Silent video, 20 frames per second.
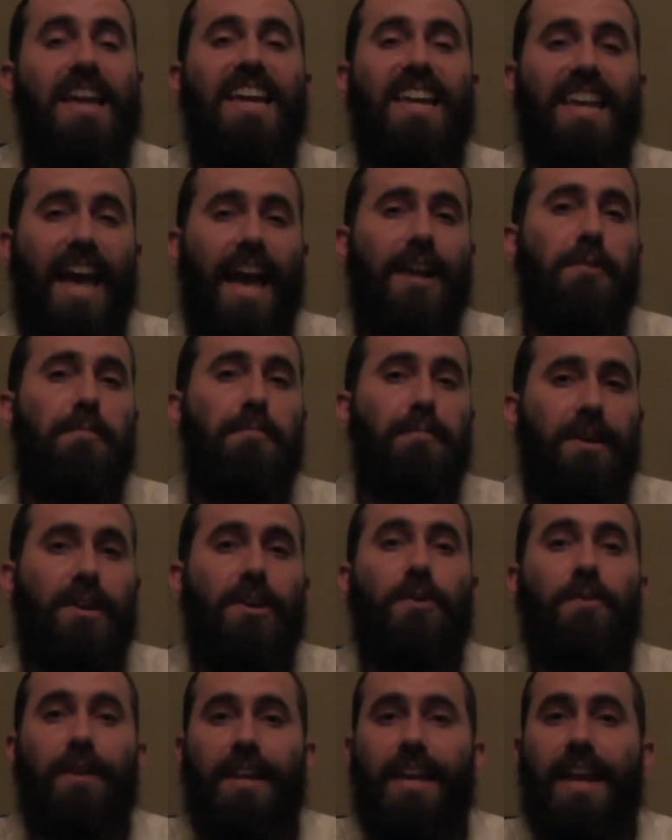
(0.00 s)
can
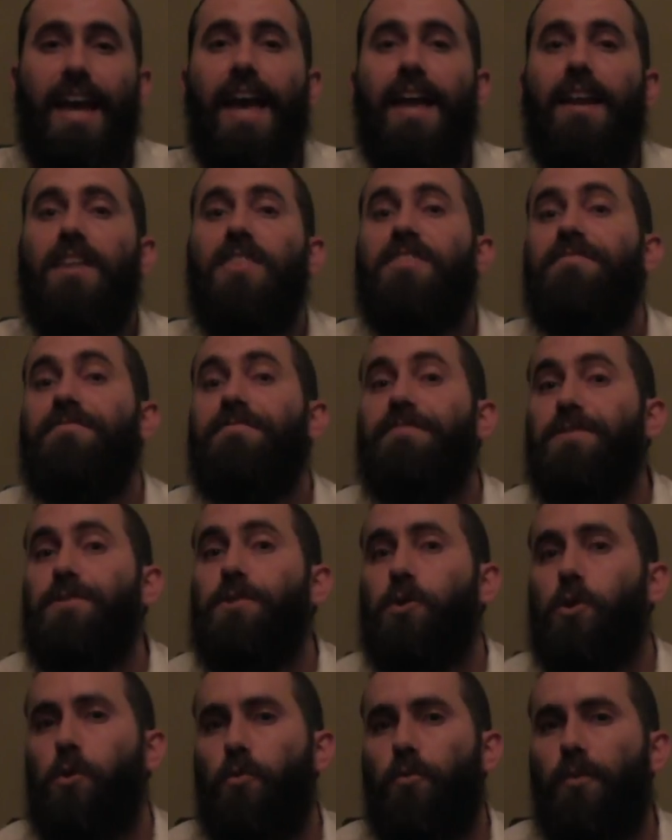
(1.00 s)
appear again in the
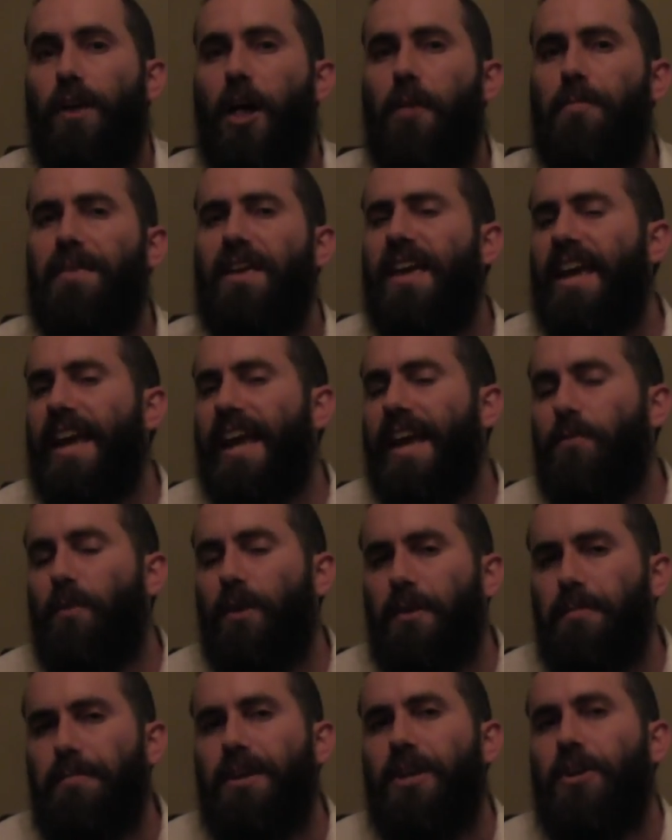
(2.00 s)
physical realm in
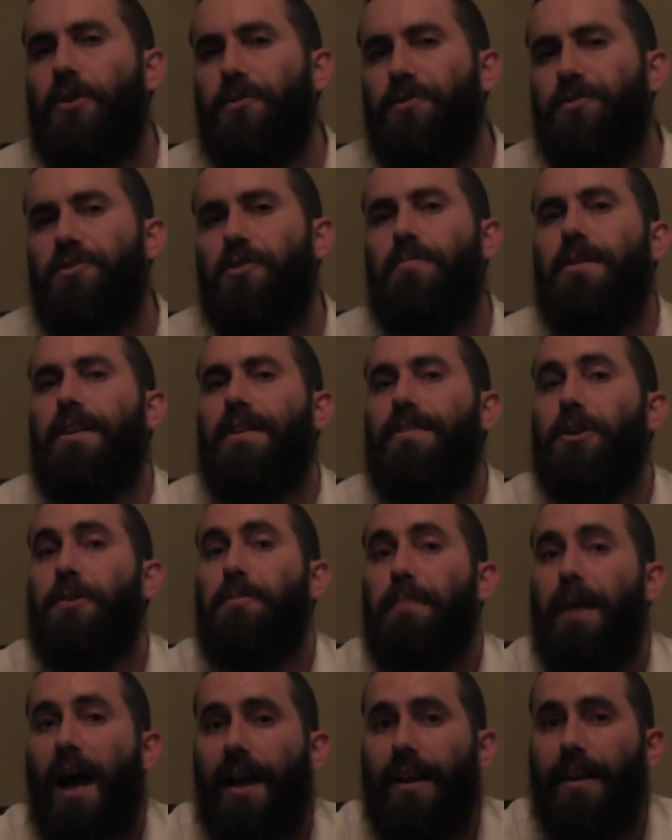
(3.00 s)
what appears to be their
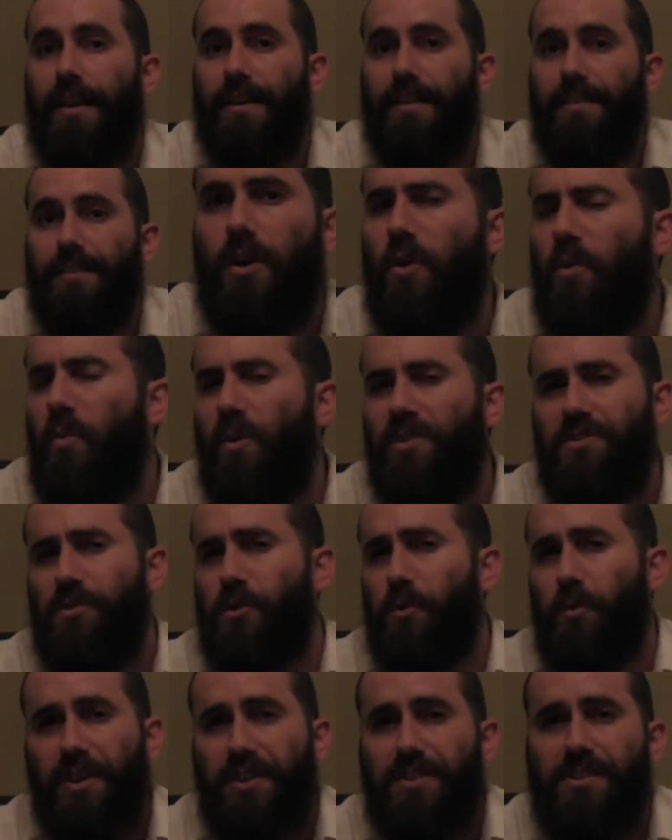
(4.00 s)
body. What's
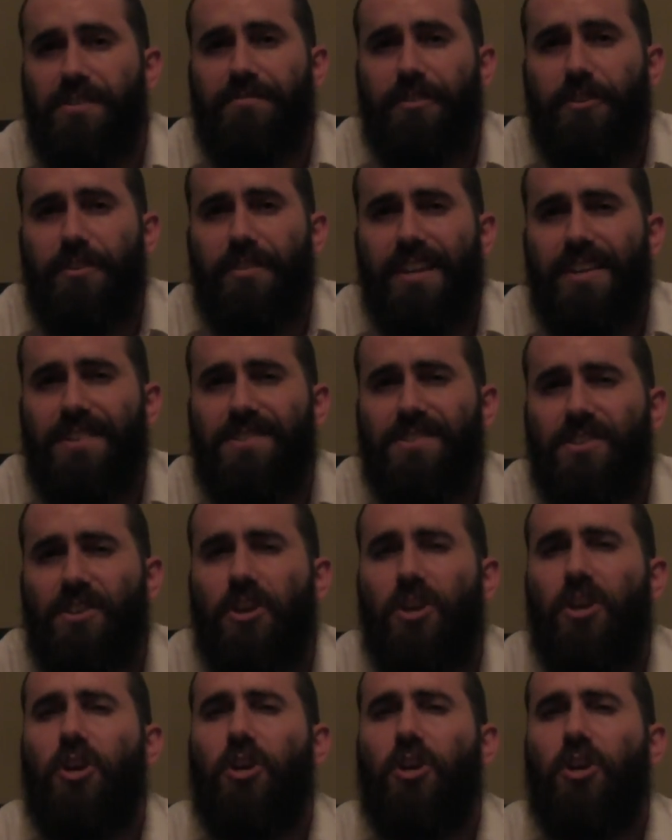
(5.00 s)
the reason for this?